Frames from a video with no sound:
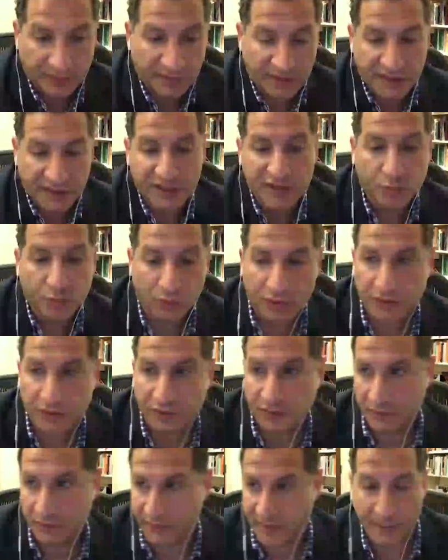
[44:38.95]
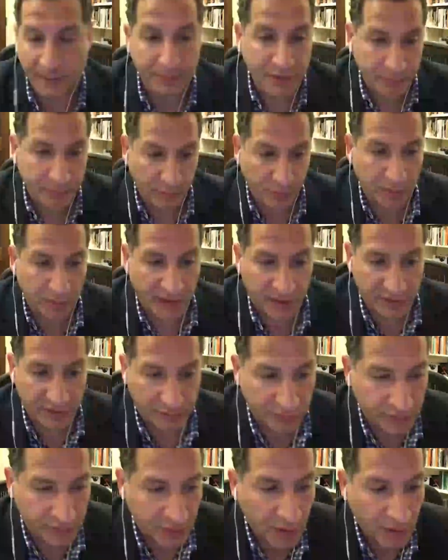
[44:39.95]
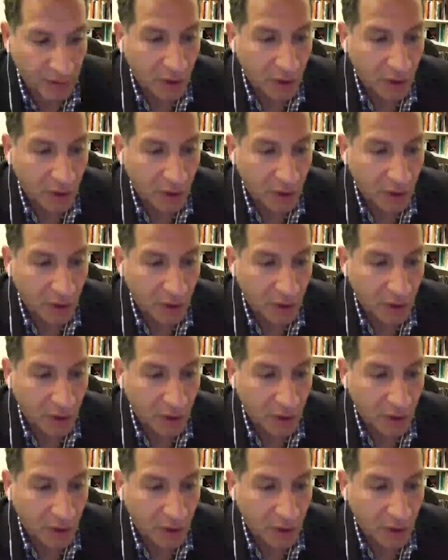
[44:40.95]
These were campus protesters